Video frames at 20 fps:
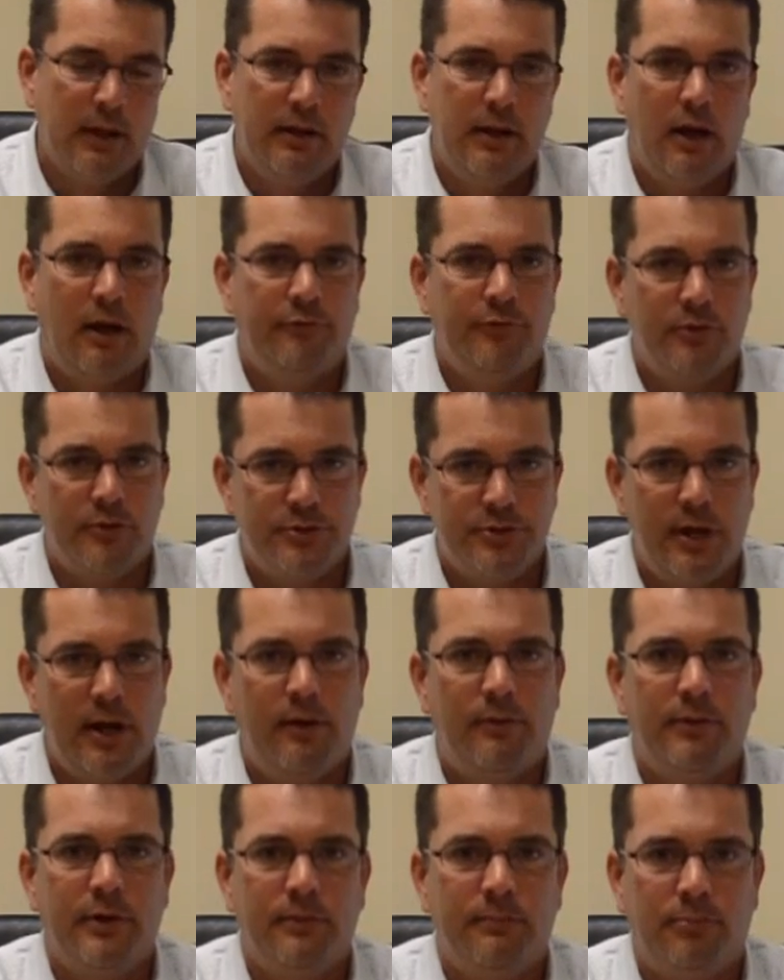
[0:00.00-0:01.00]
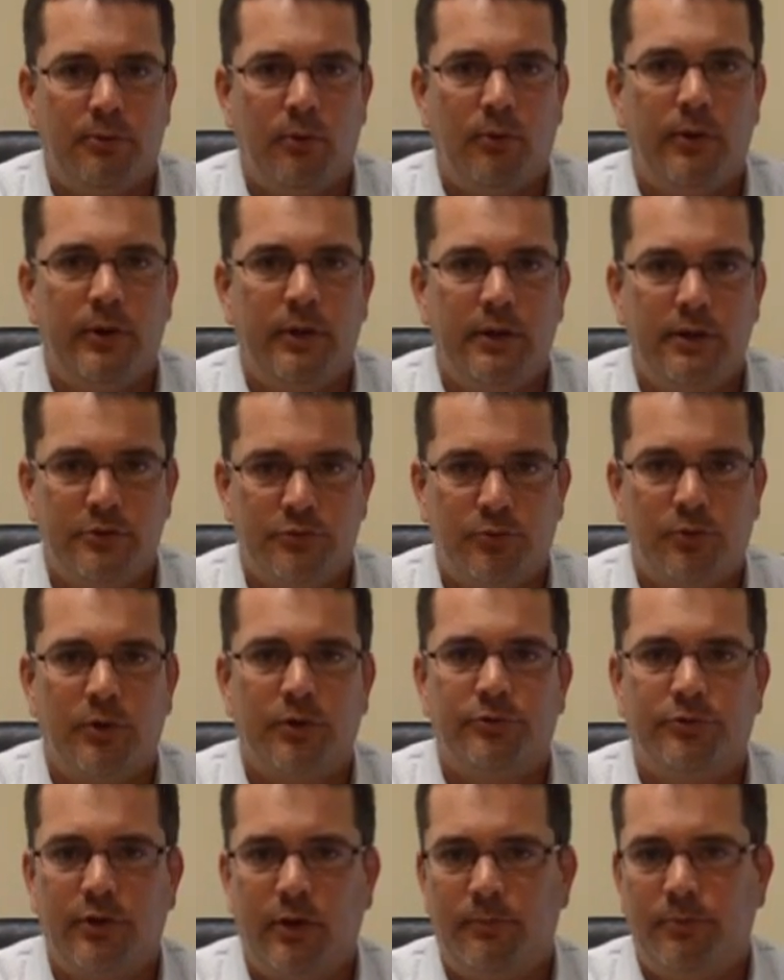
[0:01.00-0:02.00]
Now if you're a salary employee, it's
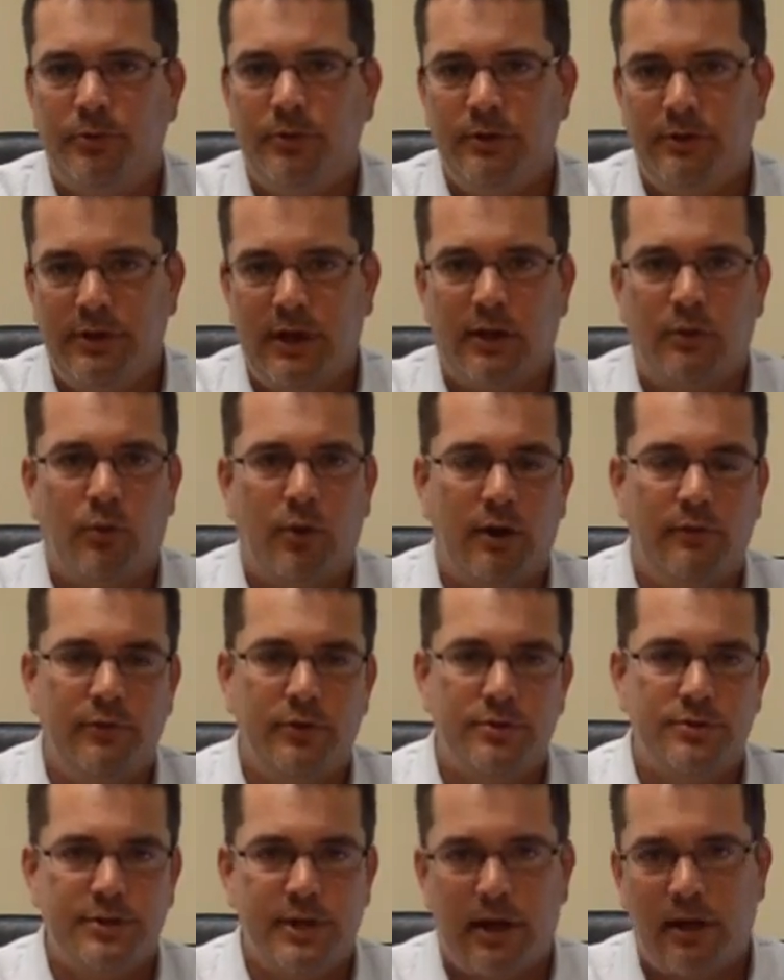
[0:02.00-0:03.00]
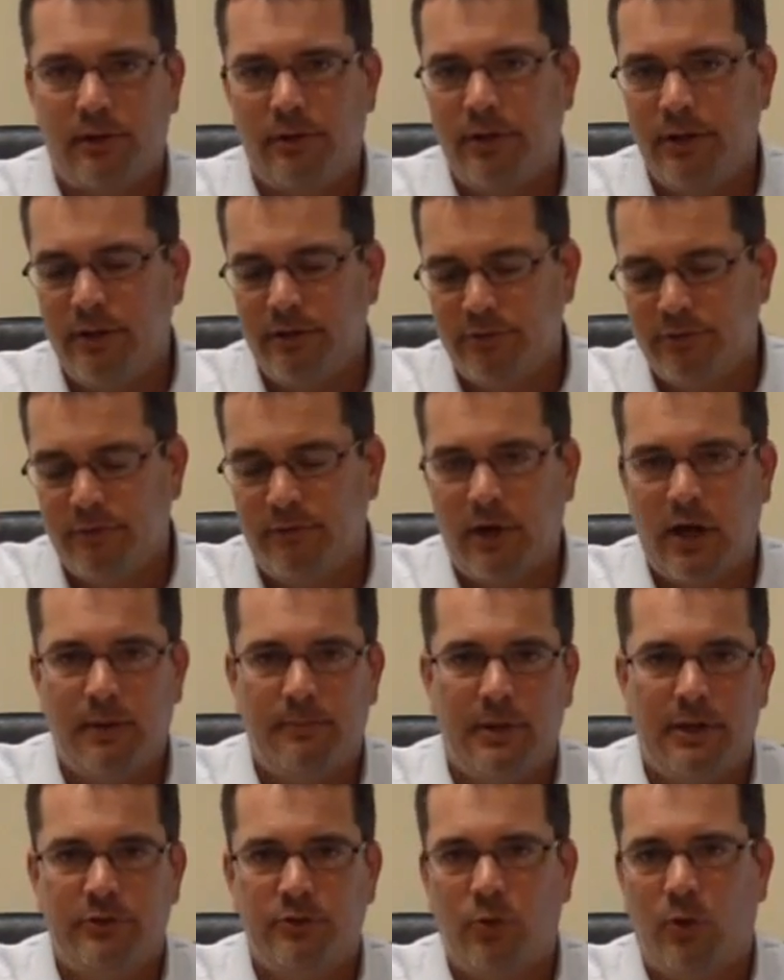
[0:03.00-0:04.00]
real simple. You take whatever your salary is, divide it
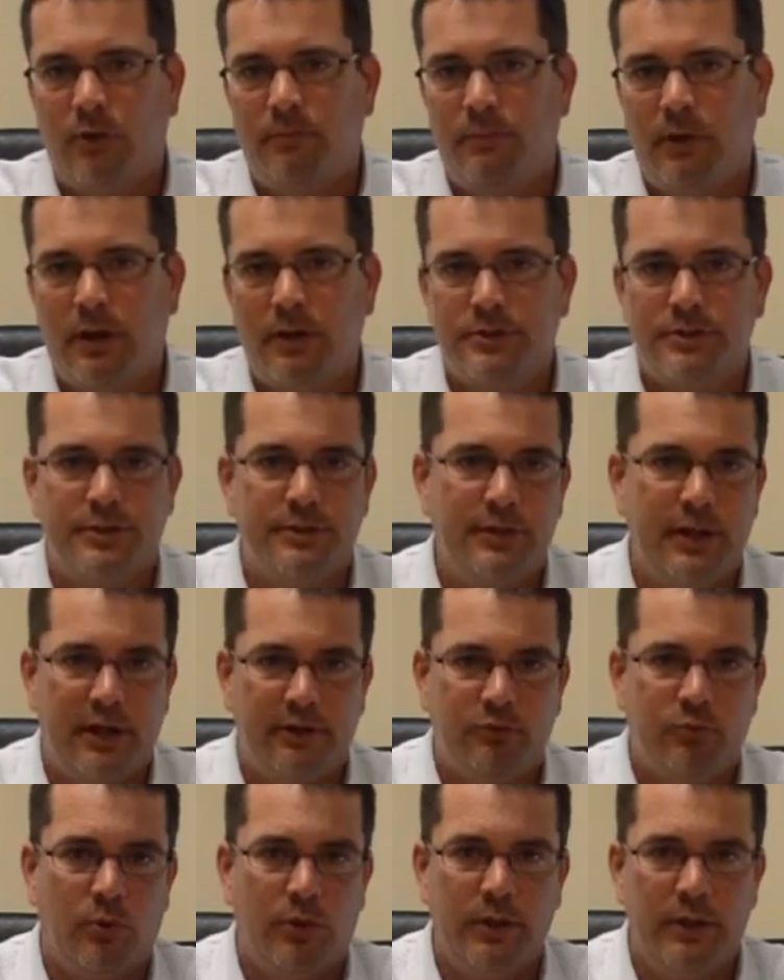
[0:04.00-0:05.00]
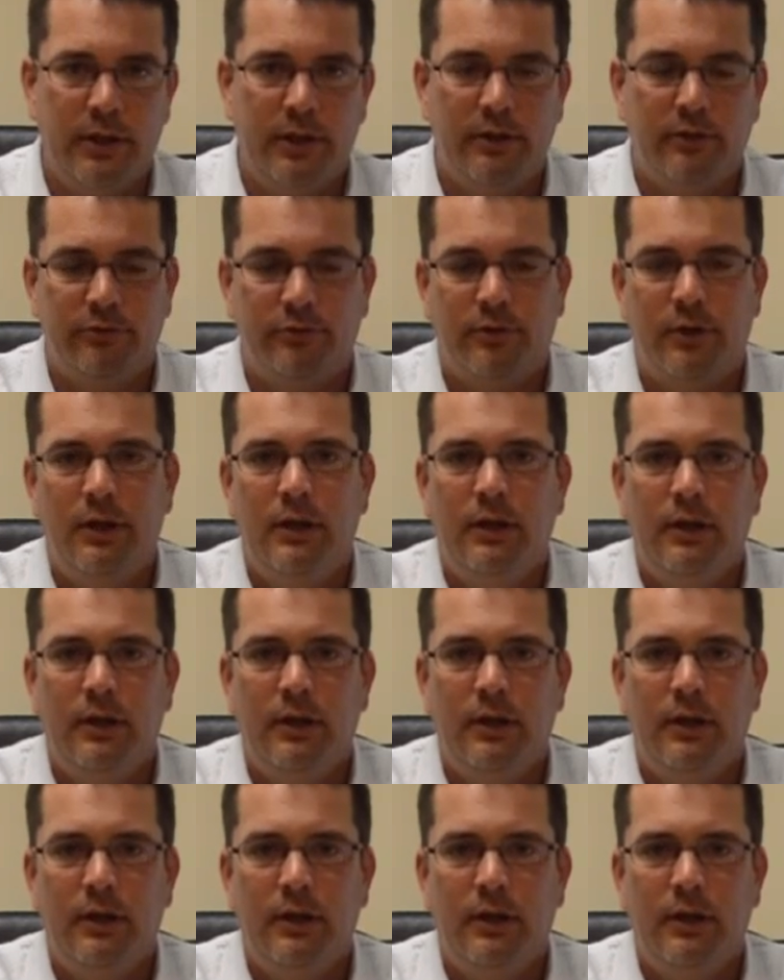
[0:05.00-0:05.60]
by 12 months, and that's what it is.